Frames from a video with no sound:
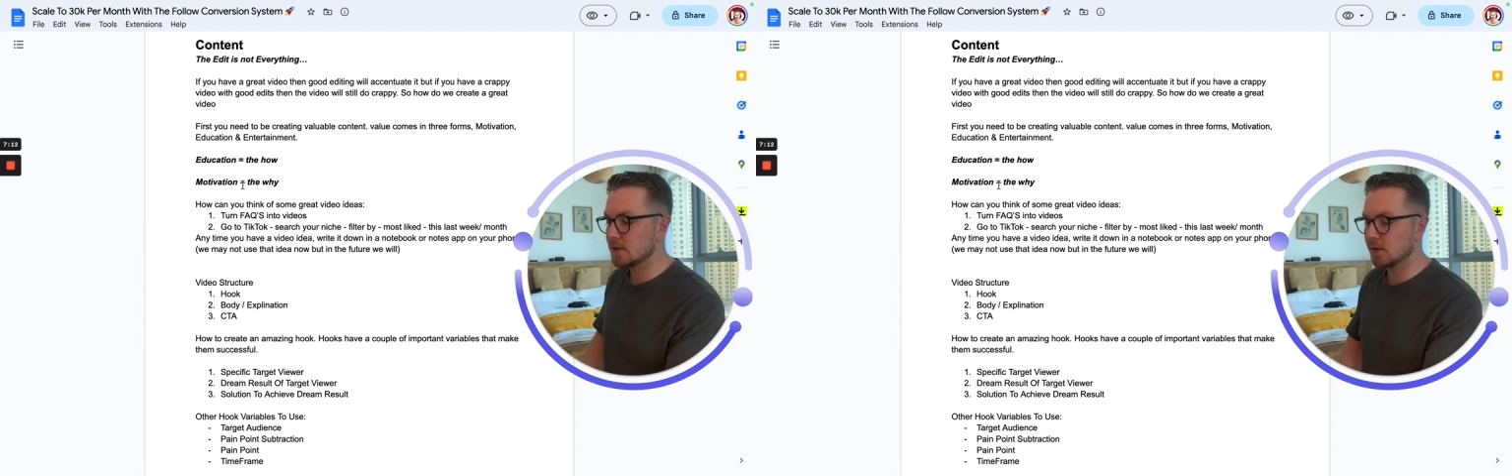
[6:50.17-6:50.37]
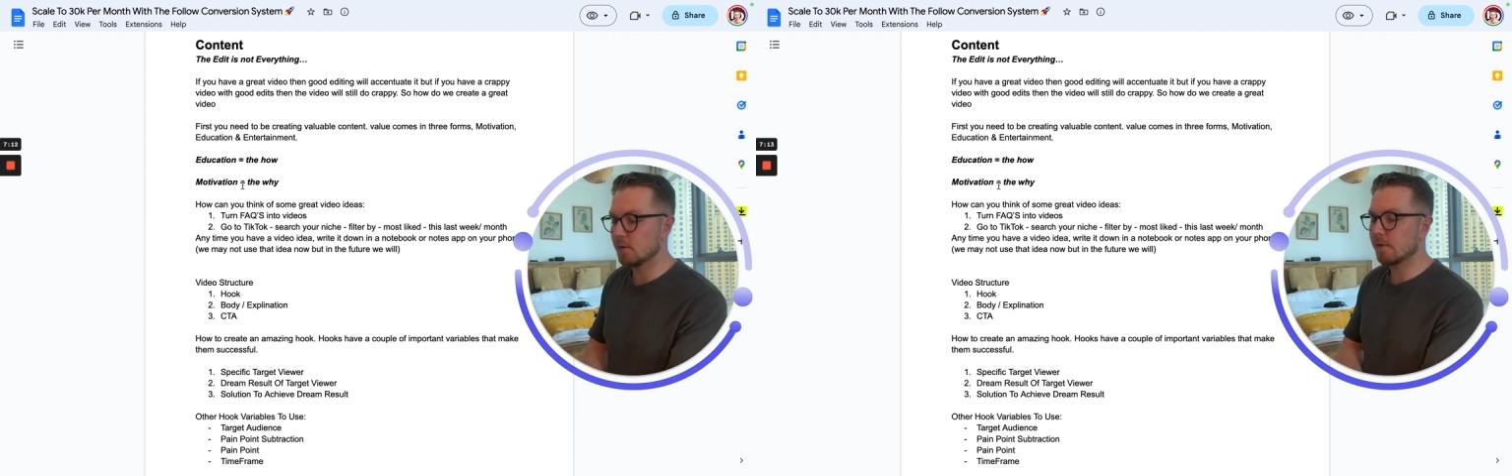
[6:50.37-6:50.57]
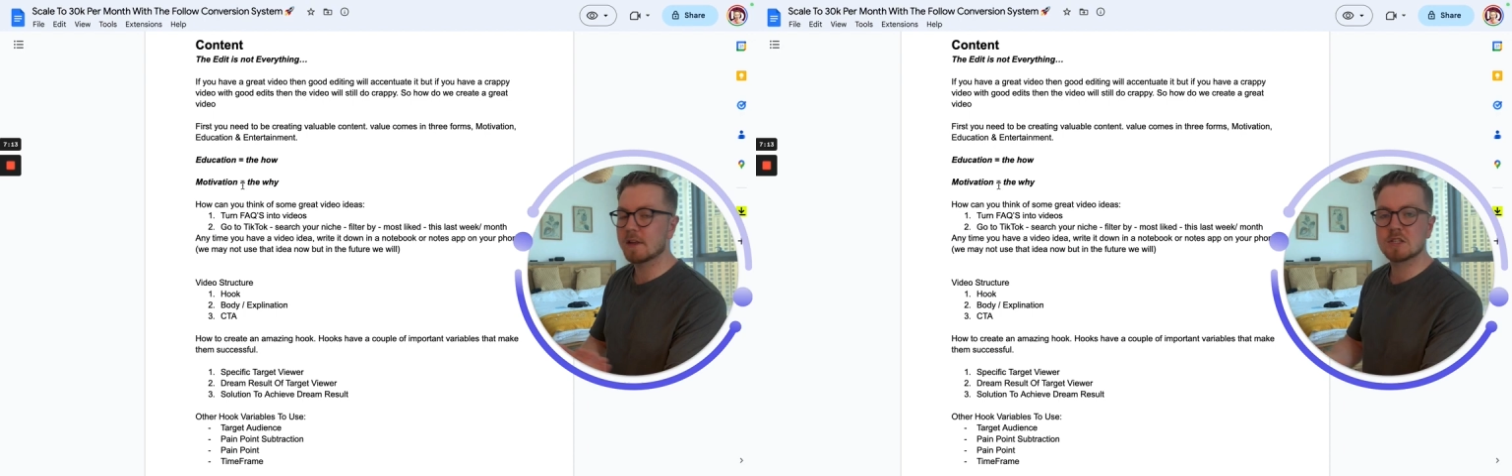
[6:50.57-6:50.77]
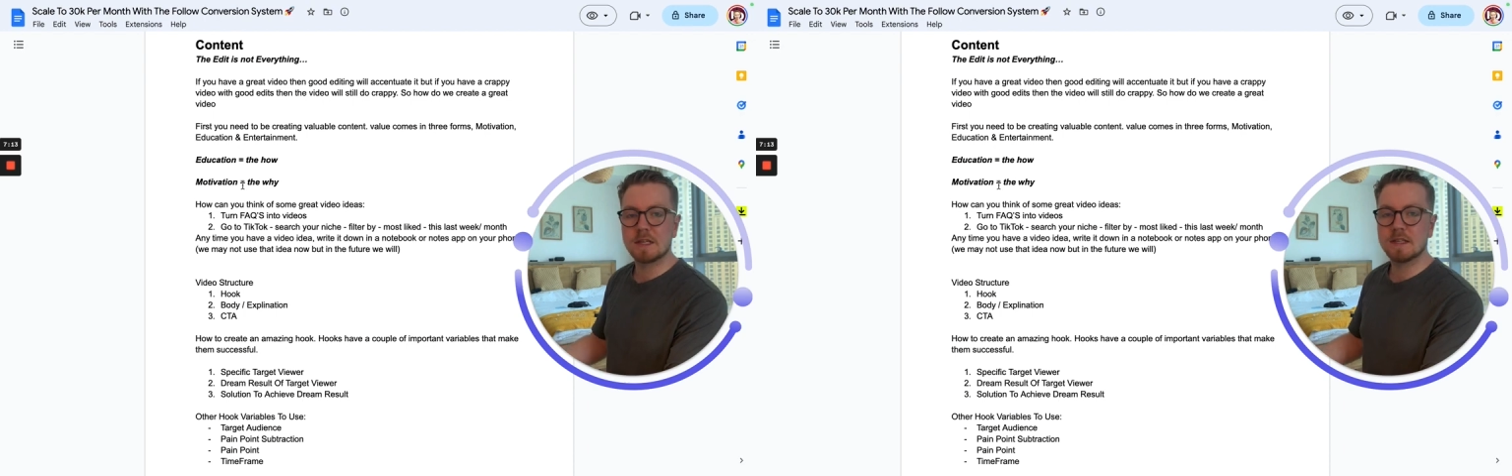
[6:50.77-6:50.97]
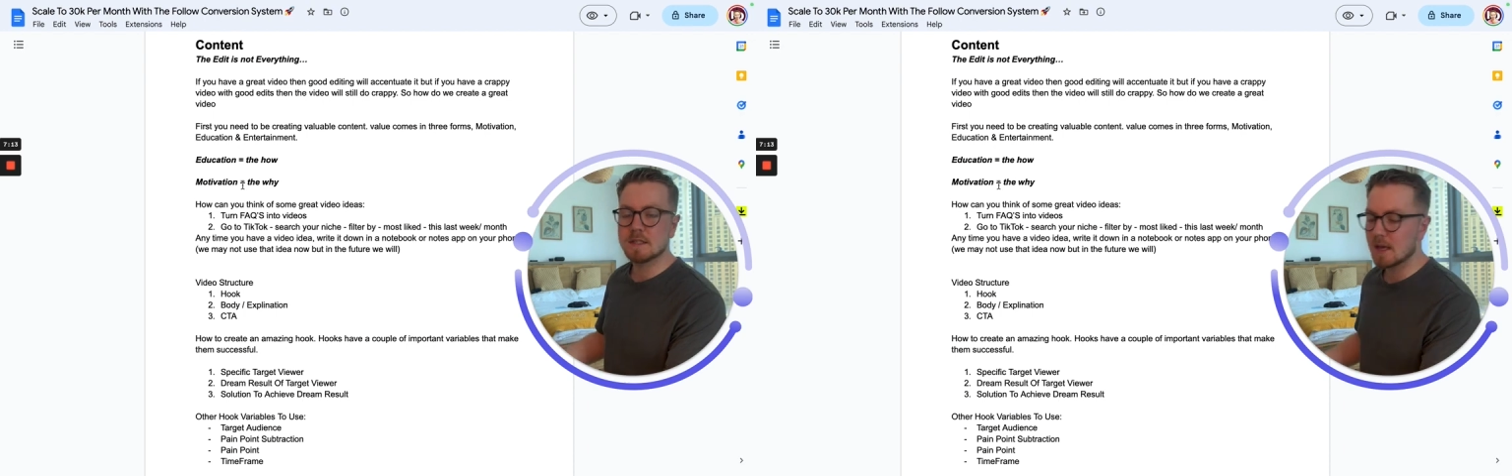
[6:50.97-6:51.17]
to
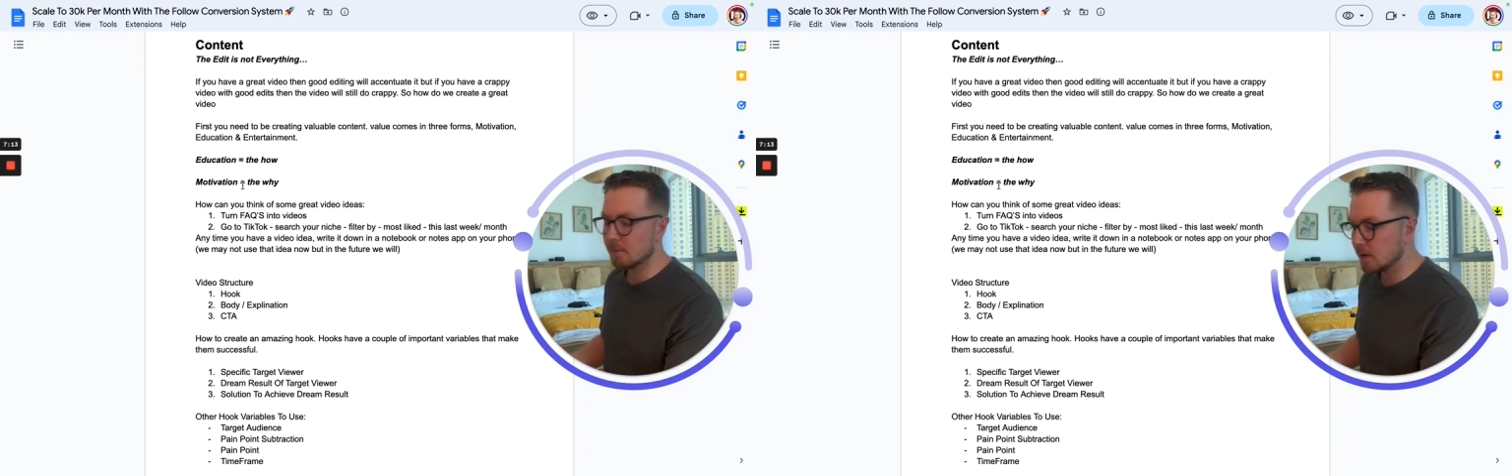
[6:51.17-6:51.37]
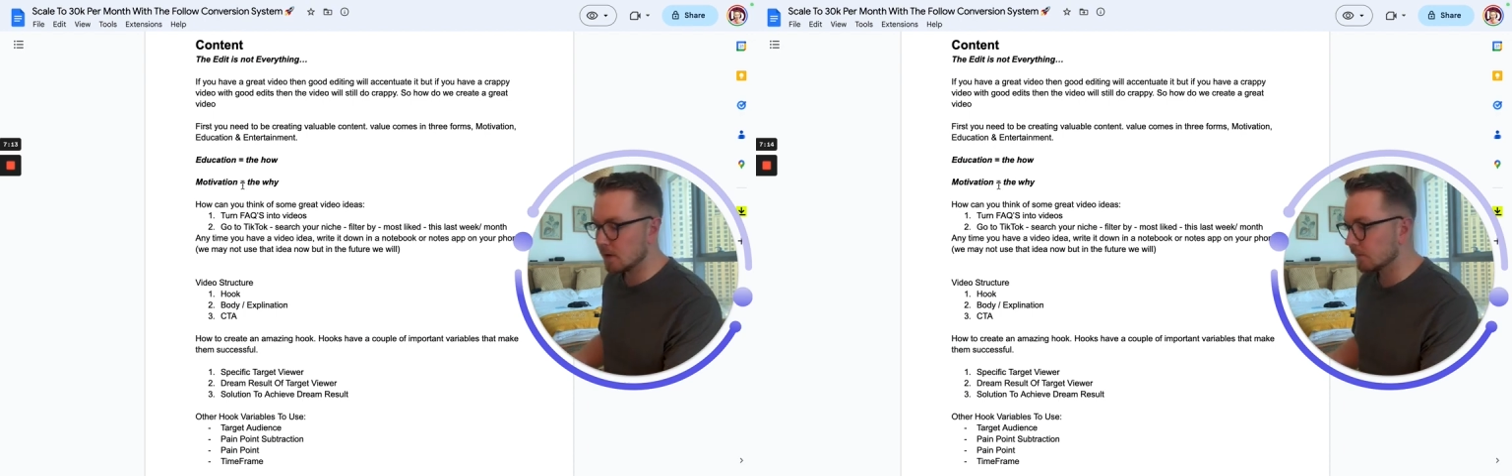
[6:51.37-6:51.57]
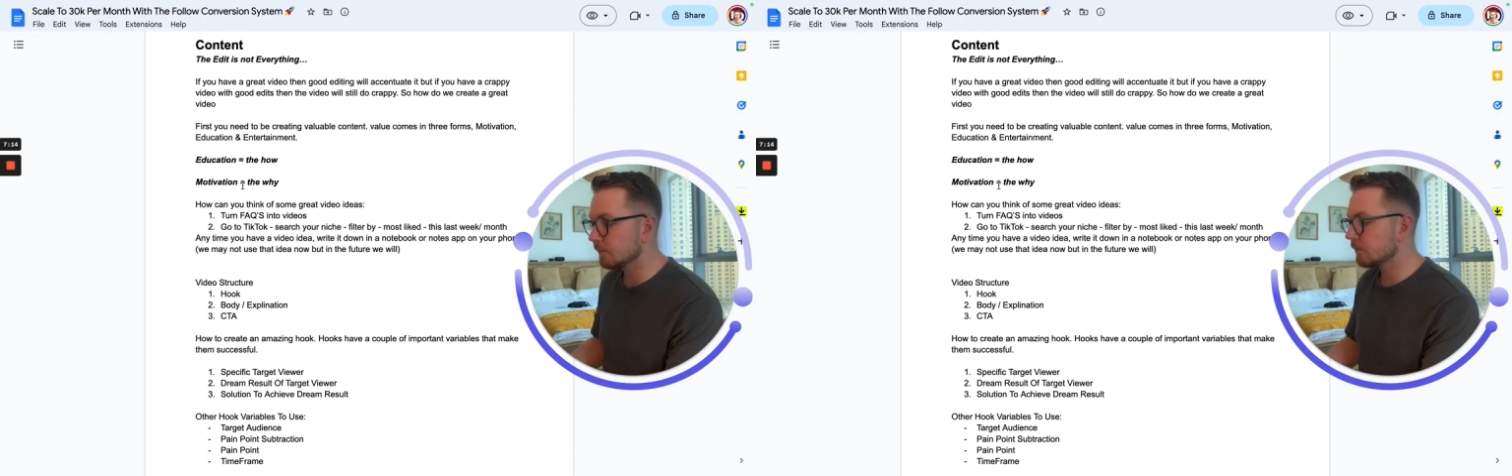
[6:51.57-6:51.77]
eventually DM you,